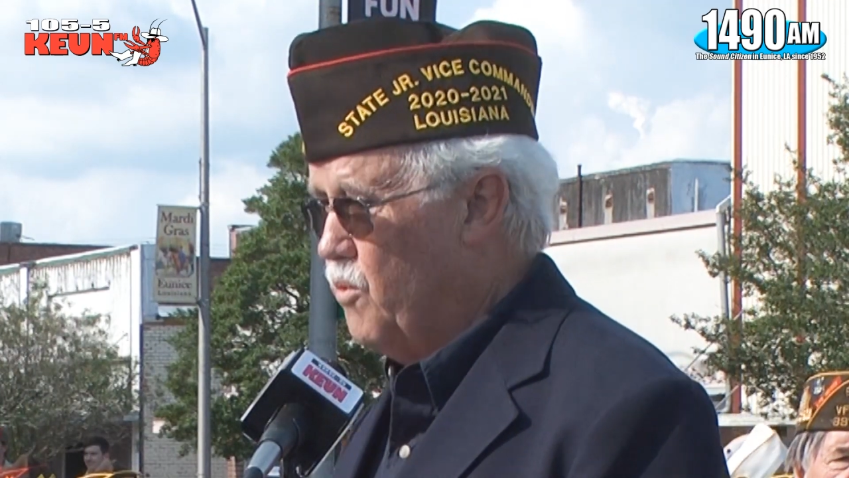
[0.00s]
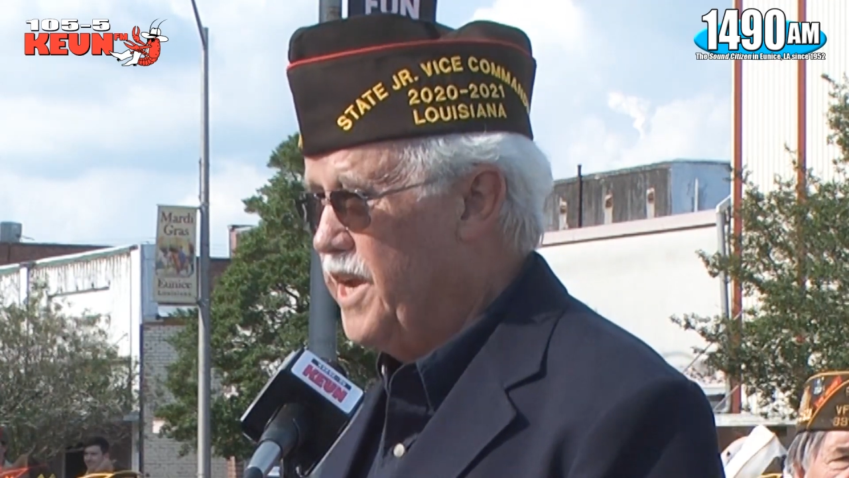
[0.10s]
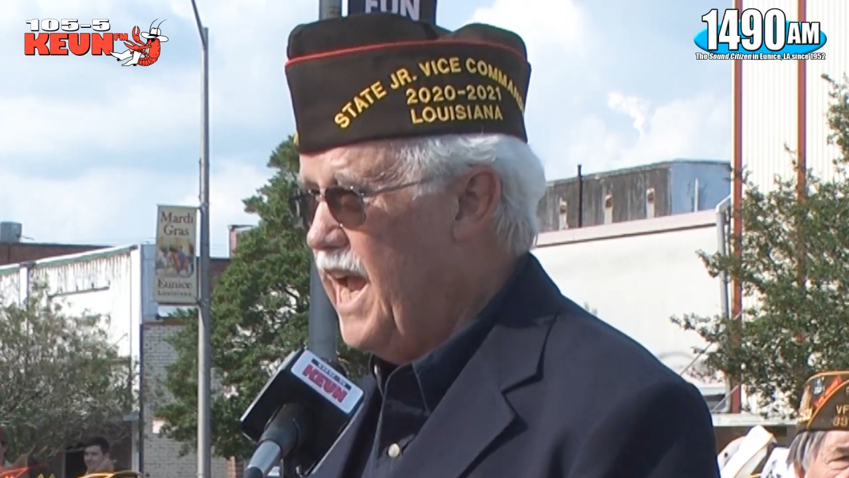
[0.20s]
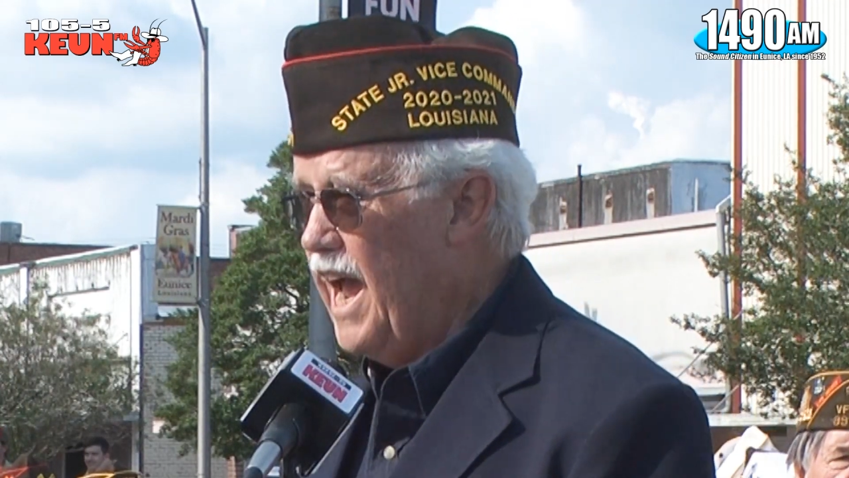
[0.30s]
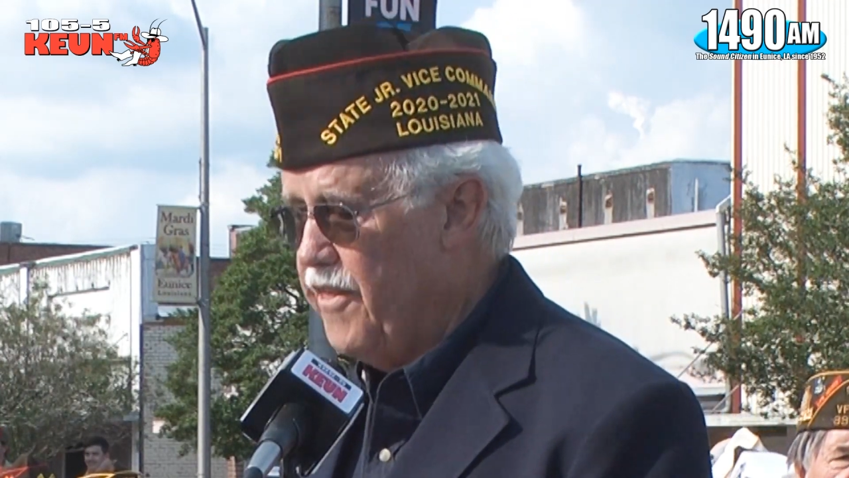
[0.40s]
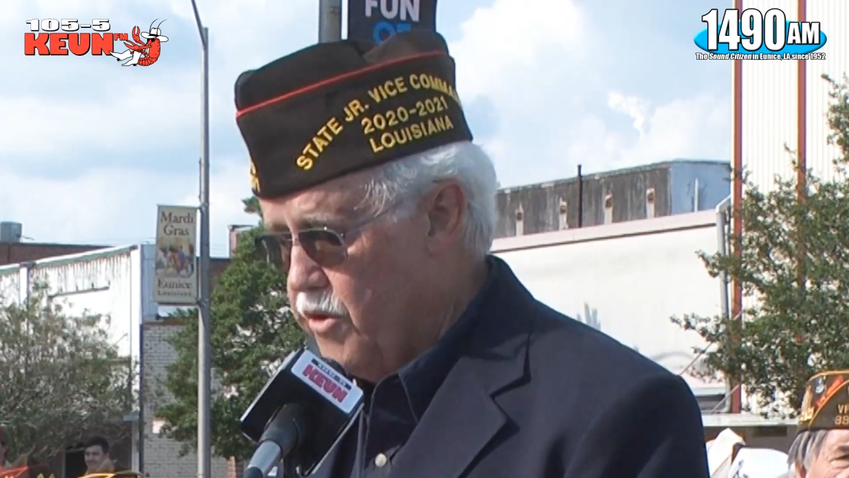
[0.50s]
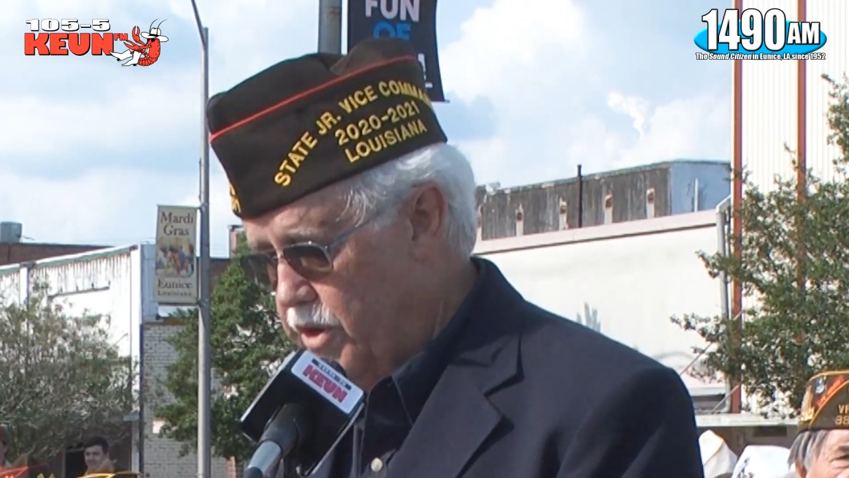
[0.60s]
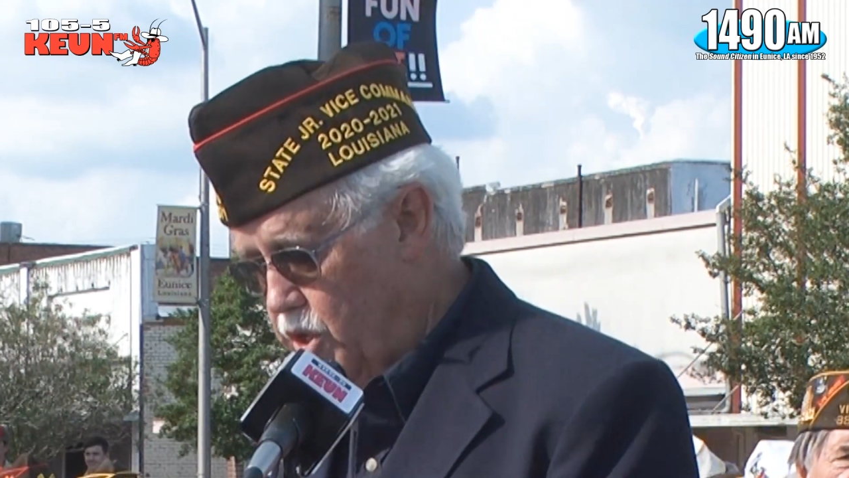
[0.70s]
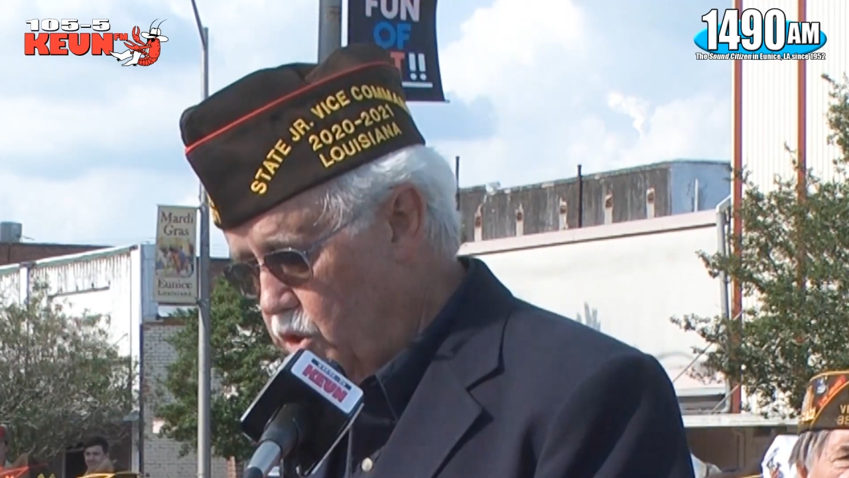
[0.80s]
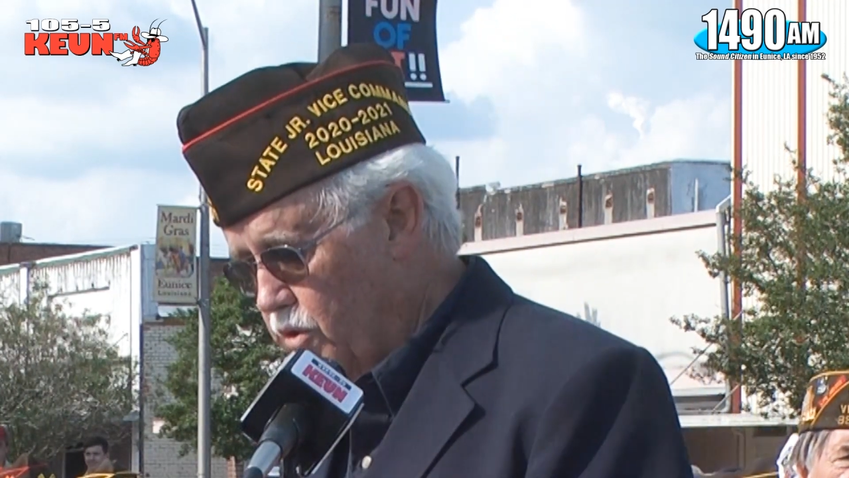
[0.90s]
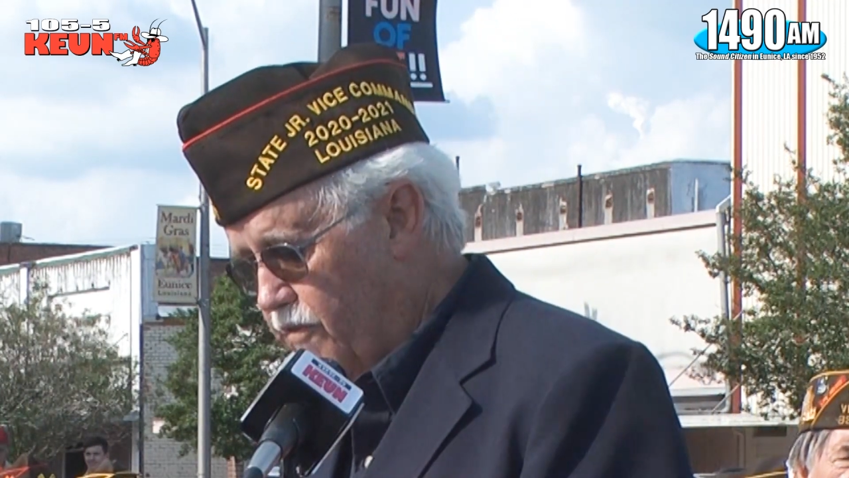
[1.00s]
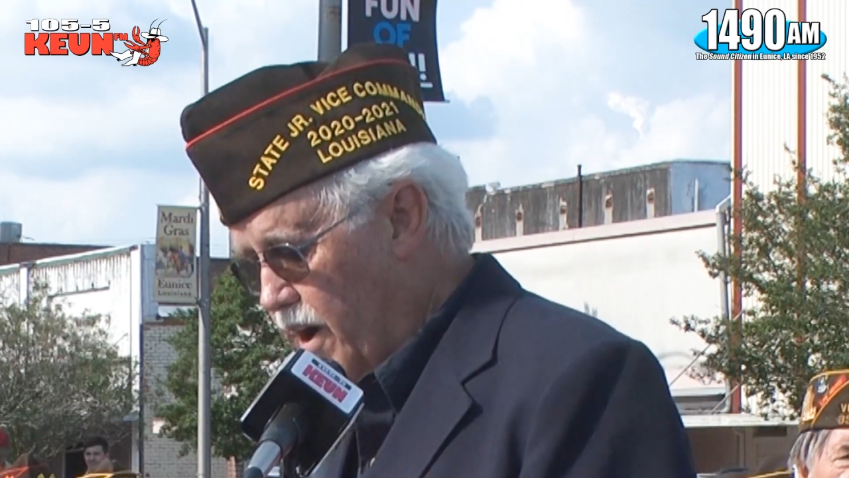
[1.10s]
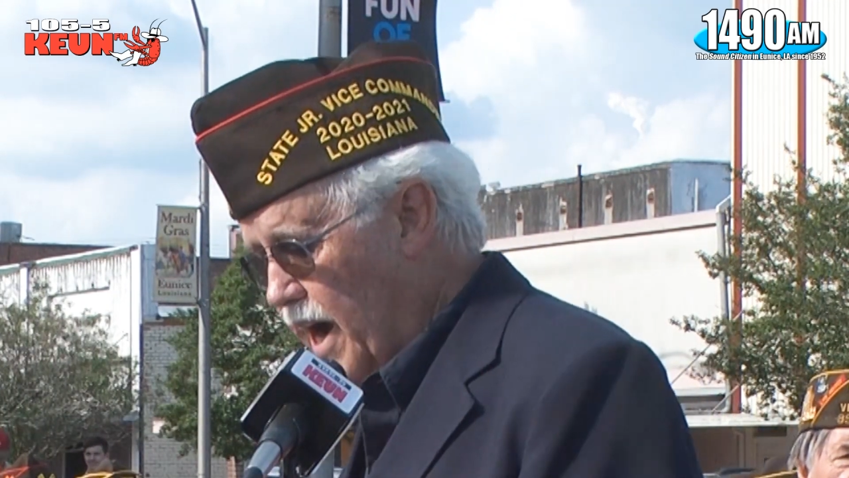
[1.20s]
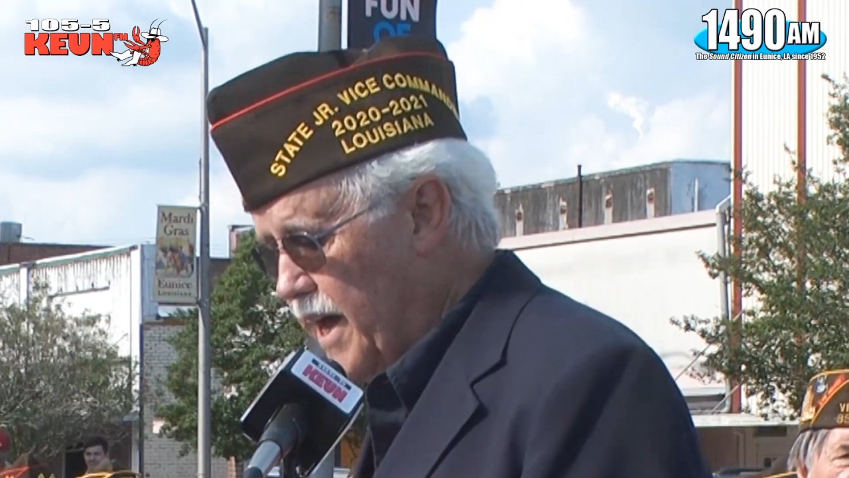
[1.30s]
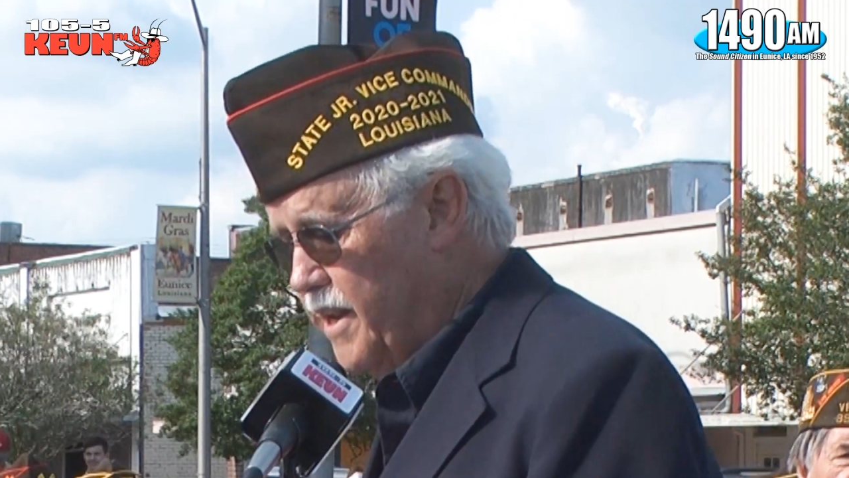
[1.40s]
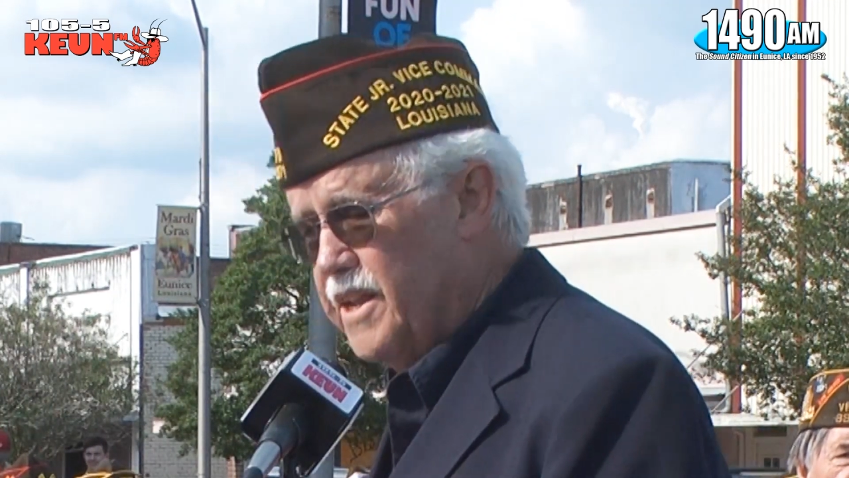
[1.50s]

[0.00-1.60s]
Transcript: We gather in unified